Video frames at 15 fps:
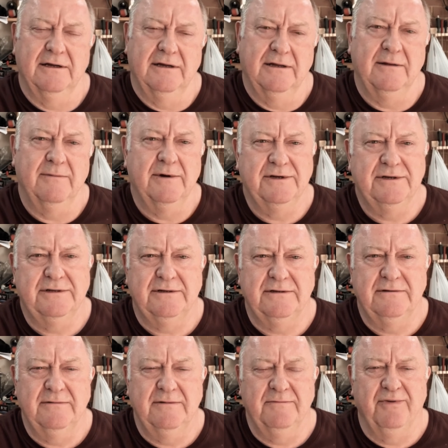The most
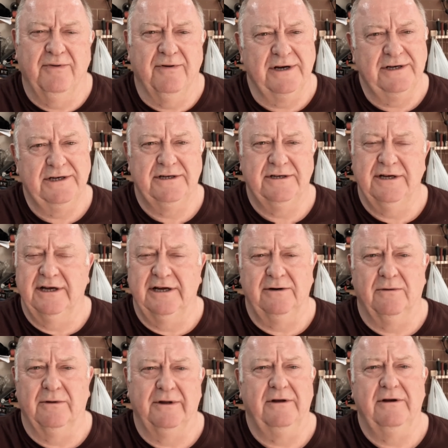precious thing in
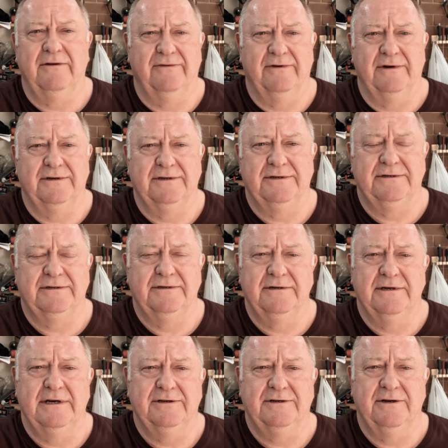all the universe
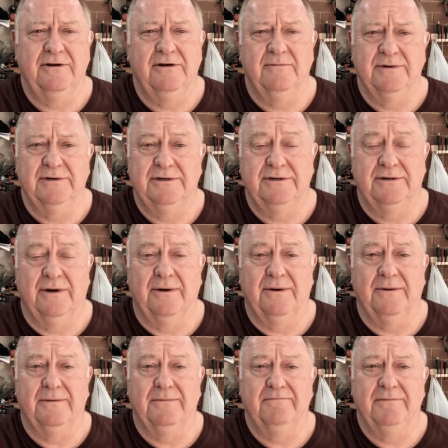is a human
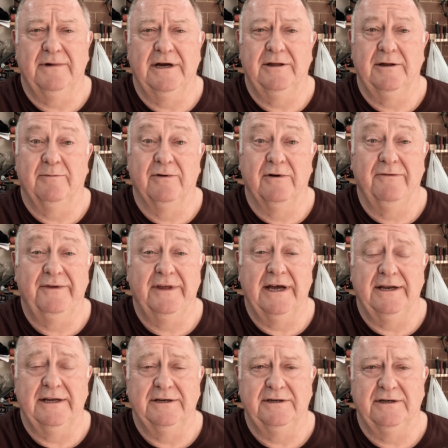soul, and the proof of
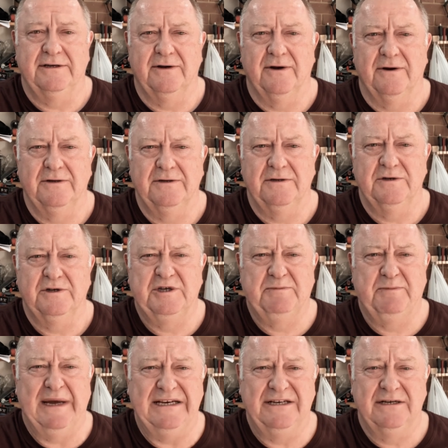that is that God
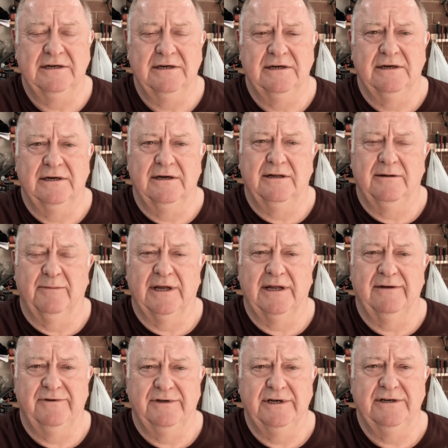spent the blood
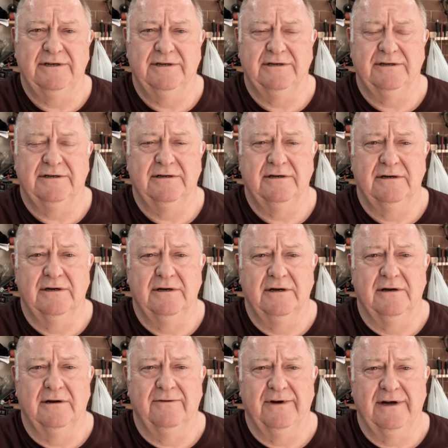of Jesus
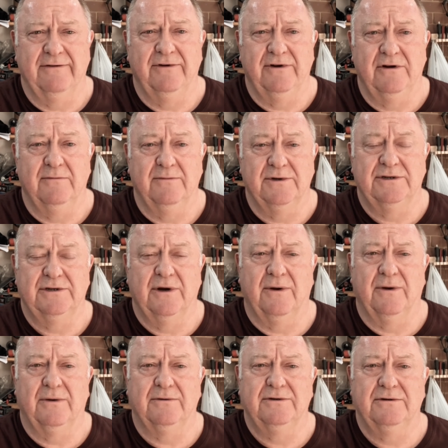for every human
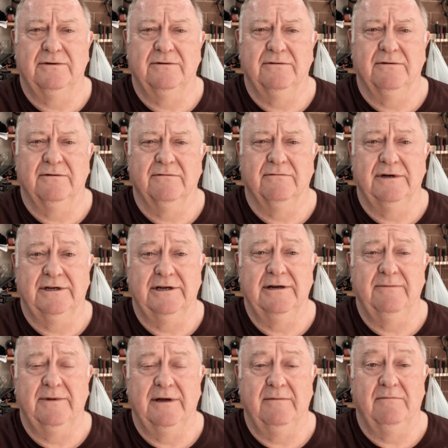soul to
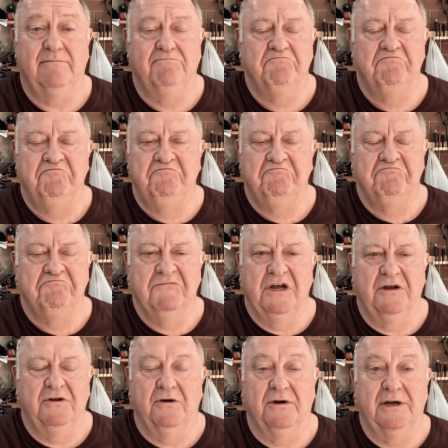redeem them,
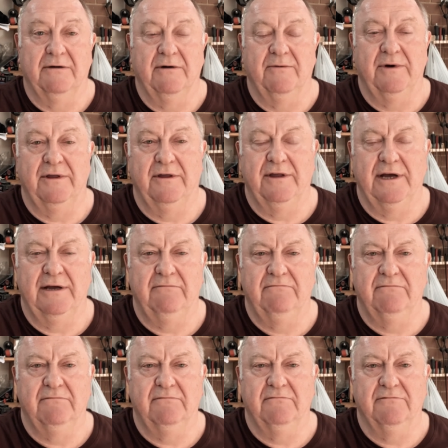not knowing whether they'd
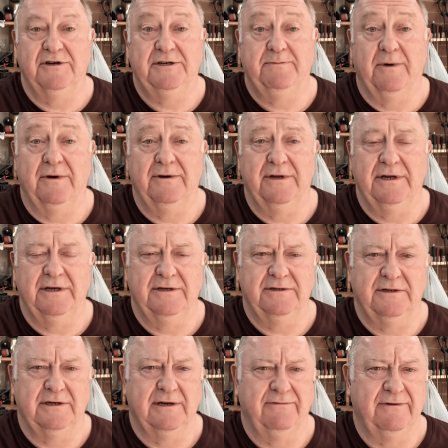respond to
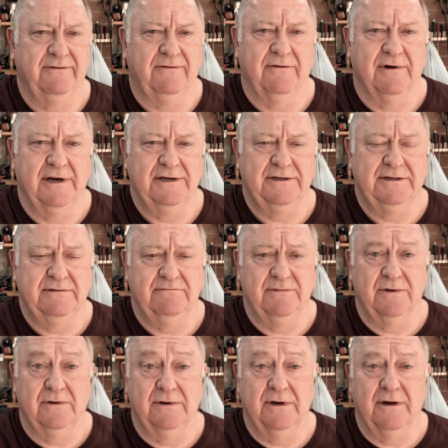his gift of grace
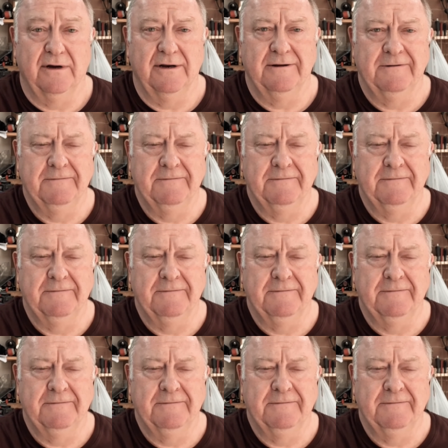or not.